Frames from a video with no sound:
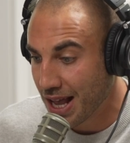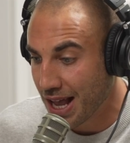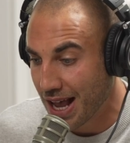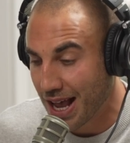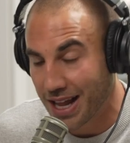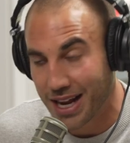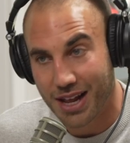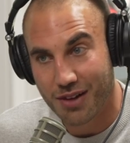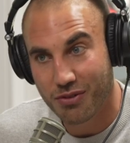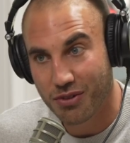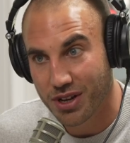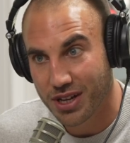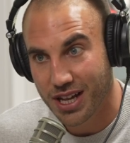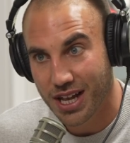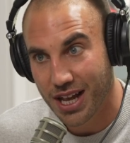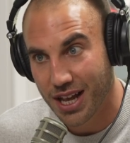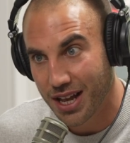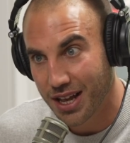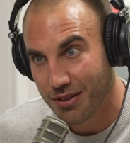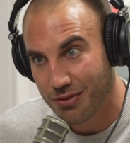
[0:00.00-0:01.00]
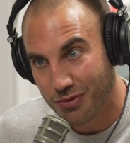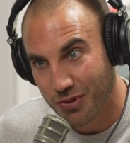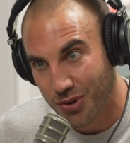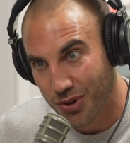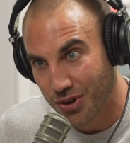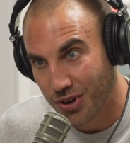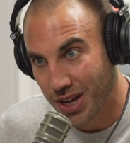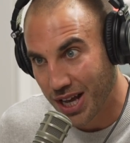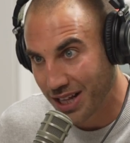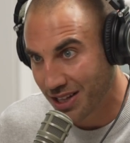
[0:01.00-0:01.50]
And every day
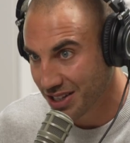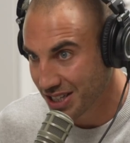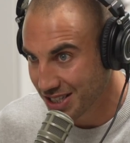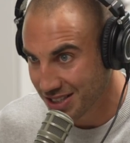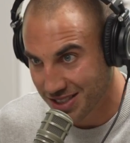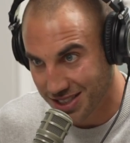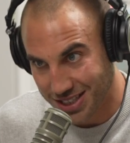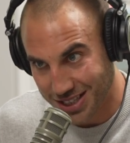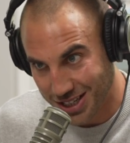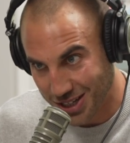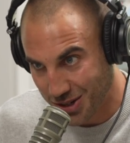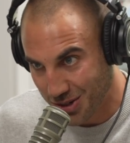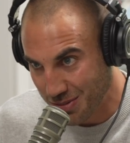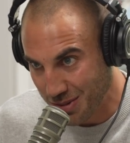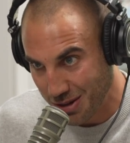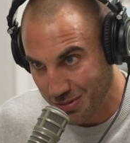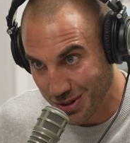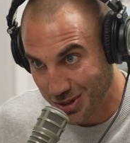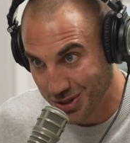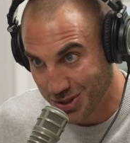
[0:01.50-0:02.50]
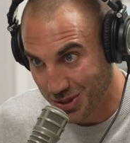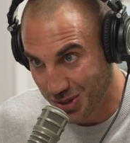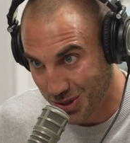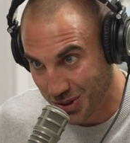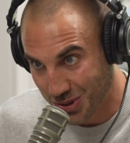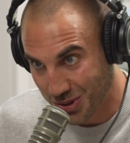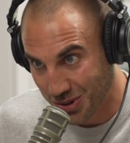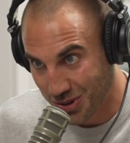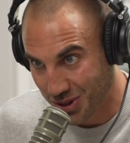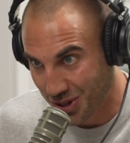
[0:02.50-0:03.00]
for at least a year, maybe
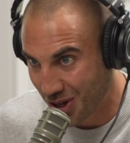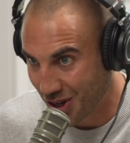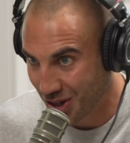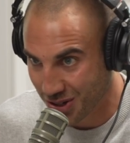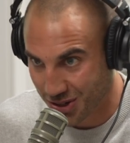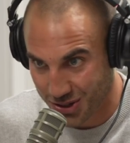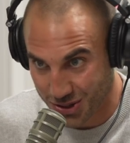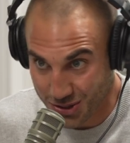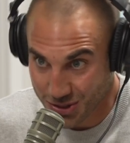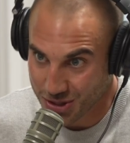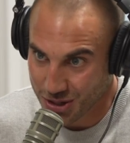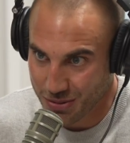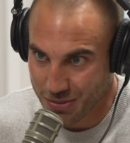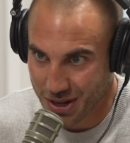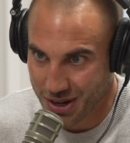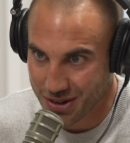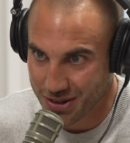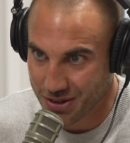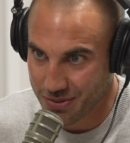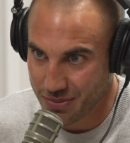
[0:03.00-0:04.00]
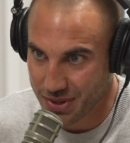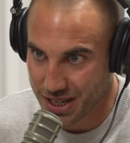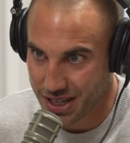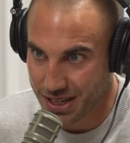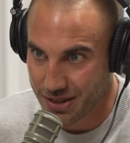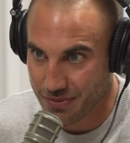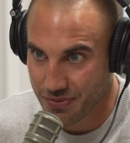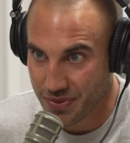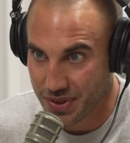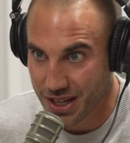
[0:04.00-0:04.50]
two, longer, you know better than
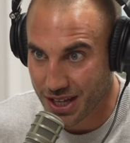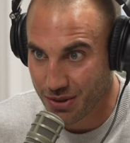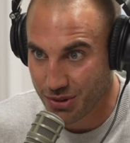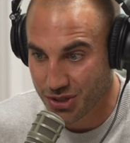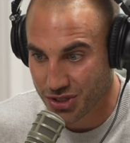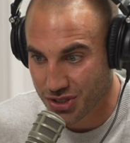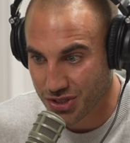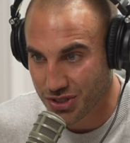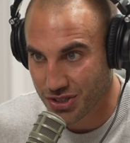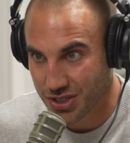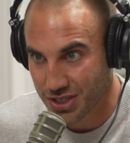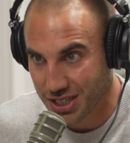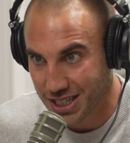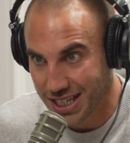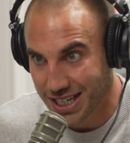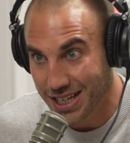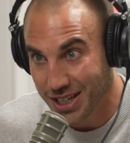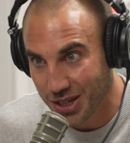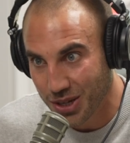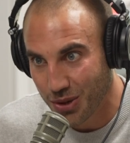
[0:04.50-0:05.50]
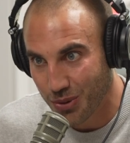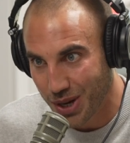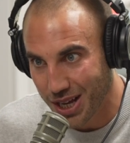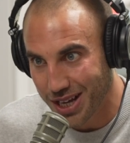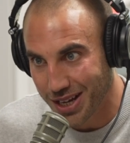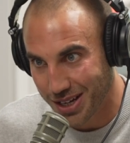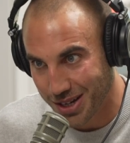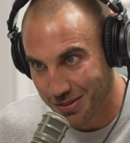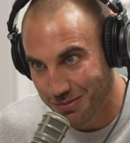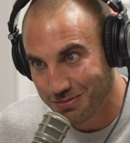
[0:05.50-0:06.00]
me, it was eating
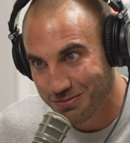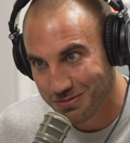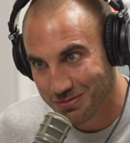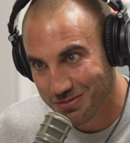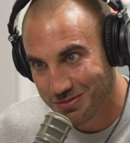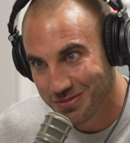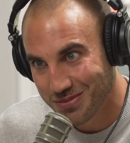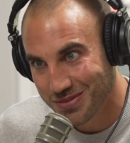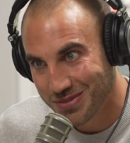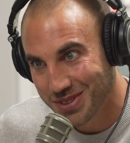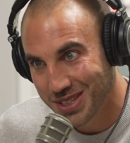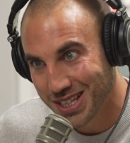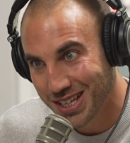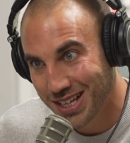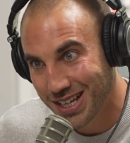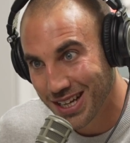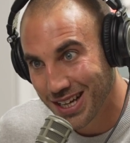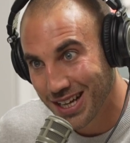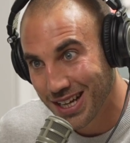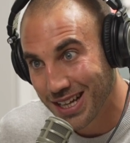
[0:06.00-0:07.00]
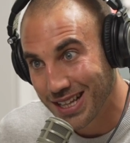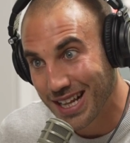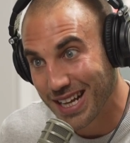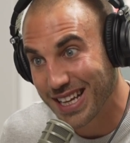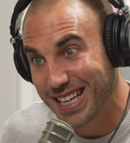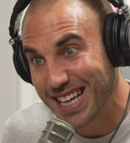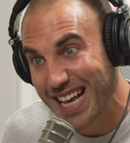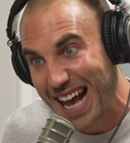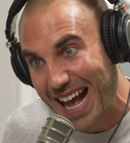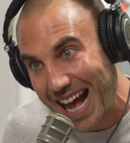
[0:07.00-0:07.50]
away at him that
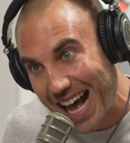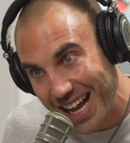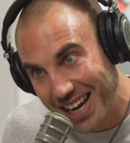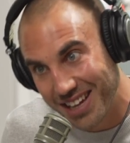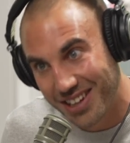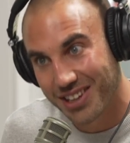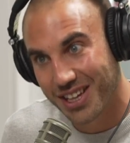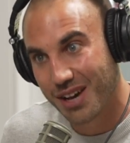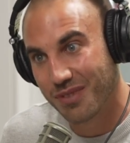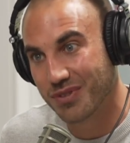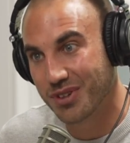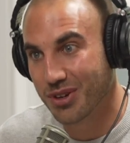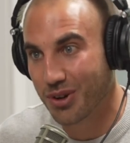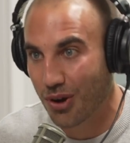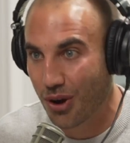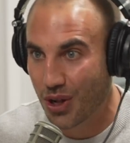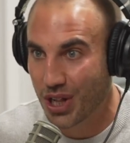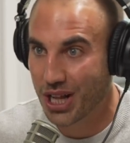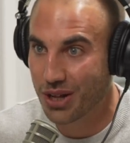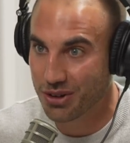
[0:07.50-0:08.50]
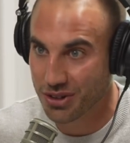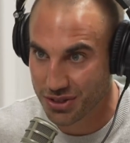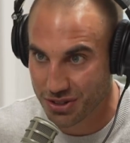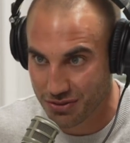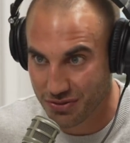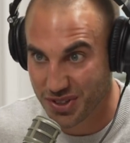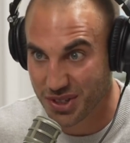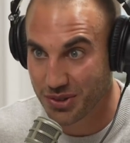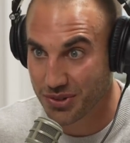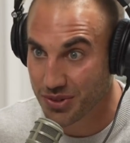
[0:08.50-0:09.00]
he hadn't left it all out on the
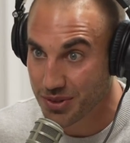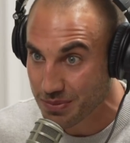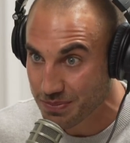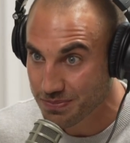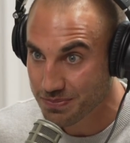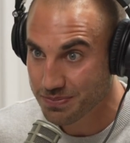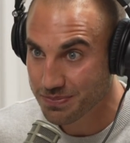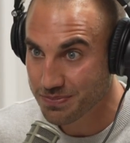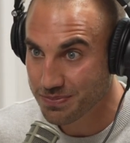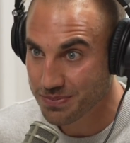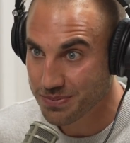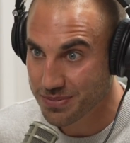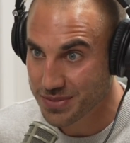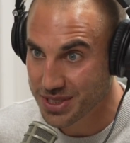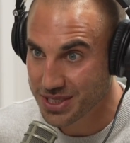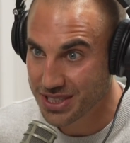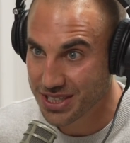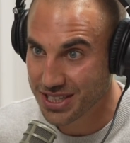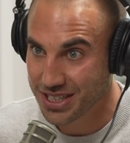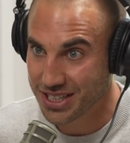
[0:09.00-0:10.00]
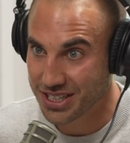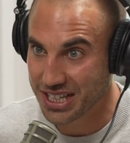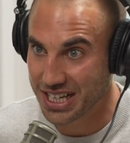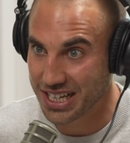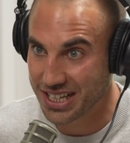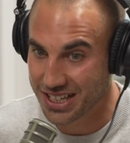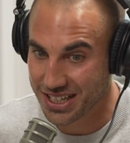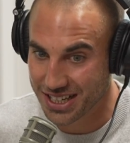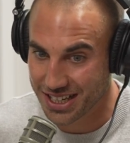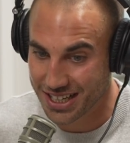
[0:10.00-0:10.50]
field.
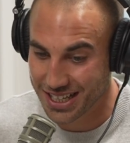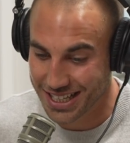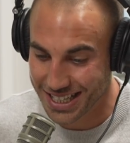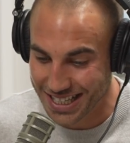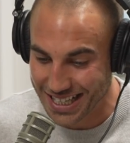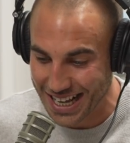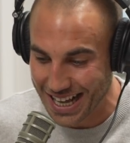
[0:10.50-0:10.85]
He